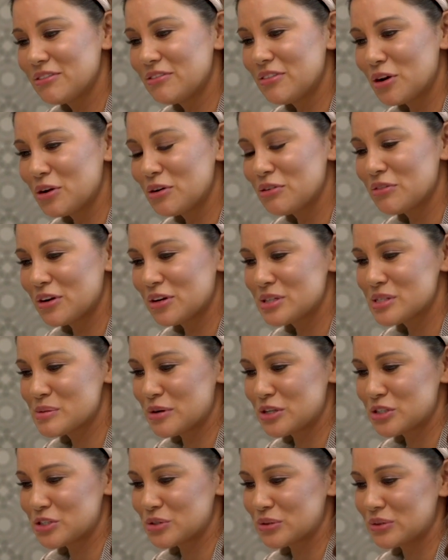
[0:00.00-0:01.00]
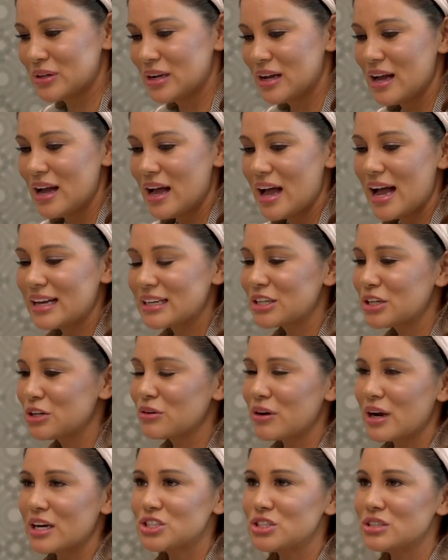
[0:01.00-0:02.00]
Very, very special. And
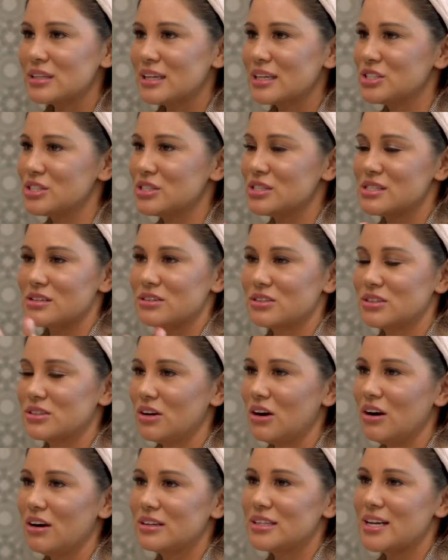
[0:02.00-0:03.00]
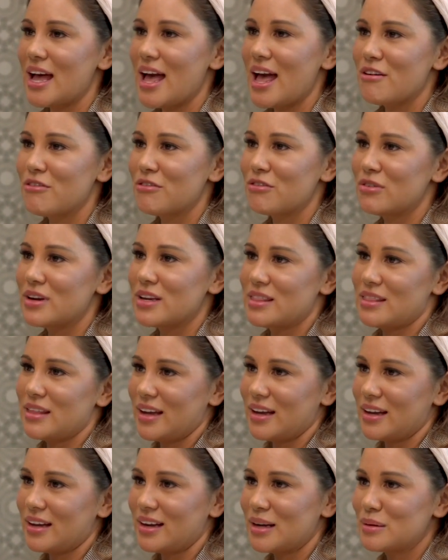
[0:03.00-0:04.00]
congratulations on
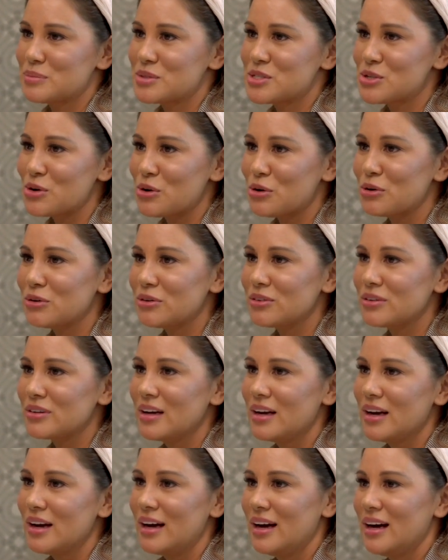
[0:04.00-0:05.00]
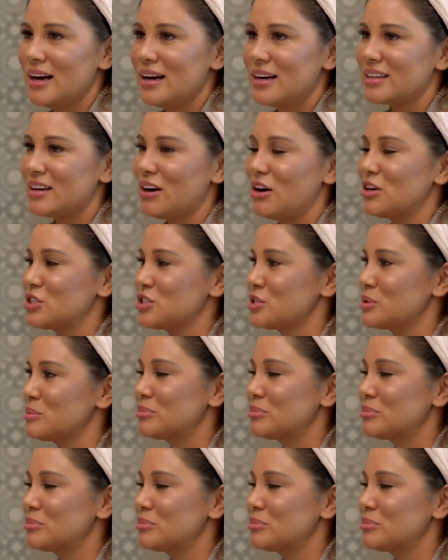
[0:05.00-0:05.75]
everything. I'm so, gosh,